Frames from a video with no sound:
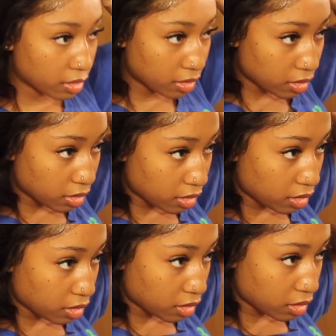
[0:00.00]

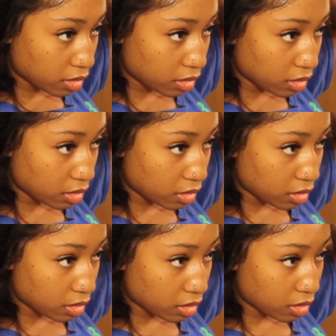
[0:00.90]

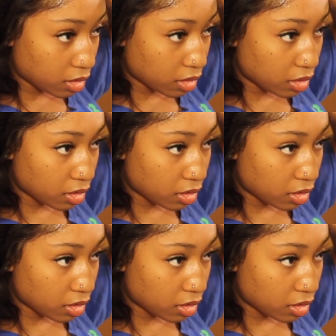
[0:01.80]
[no speech]